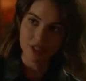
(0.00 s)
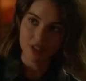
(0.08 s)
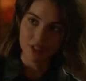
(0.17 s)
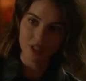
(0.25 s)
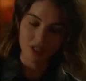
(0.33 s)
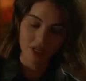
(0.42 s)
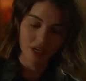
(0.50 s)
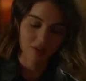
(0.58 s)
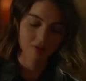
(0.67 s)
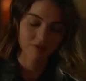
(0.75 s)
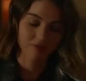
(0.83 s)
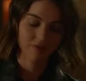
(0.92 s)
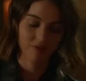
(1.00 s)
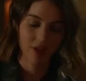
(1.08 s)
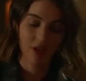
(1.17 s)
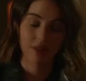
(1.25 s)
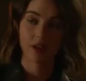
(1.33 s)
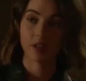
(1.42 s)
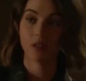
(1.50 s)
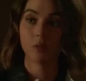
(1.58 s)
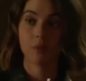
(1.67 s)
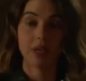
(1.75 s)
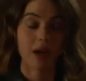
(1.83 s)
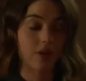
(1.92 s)
Jacinda. Thought you'd be
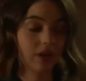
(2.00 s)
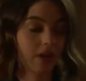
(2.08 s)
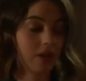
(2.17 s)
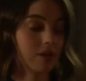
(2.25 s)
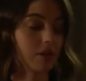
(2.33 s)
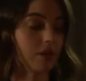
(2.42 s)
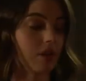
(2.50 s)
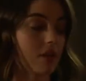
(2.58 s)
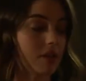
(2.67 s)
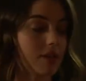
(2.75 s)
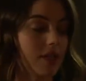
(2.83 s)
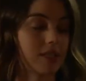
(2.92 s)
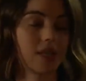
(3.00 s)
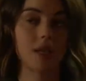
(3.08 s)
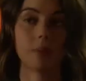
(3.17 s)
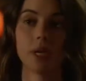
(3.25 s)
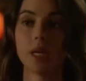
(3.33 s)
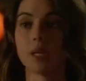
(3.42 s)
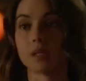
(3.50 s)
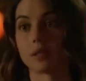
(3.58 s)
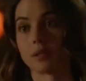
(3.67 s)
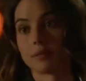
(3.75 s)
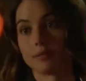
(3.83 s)
out getting adult onset diabetes.